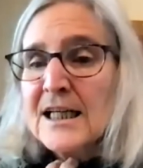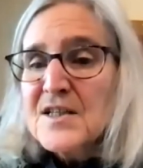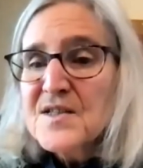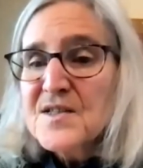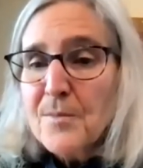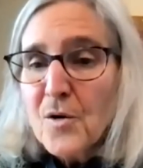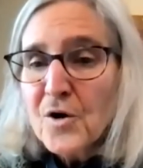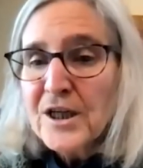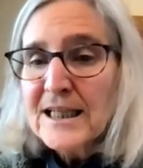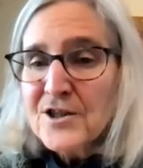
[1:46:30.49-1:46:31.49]

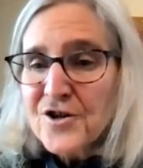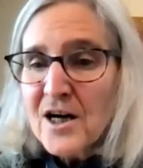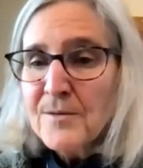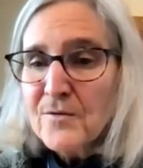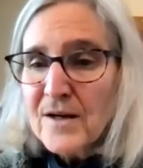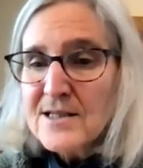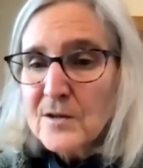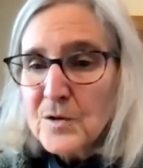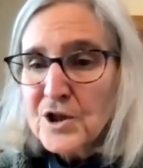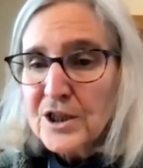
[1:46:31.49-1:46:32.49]
supporting trauma
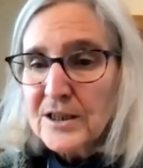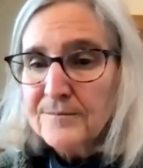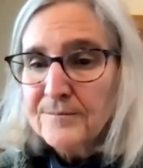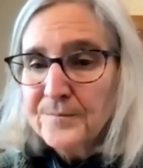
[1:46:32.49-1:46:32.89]
resolution.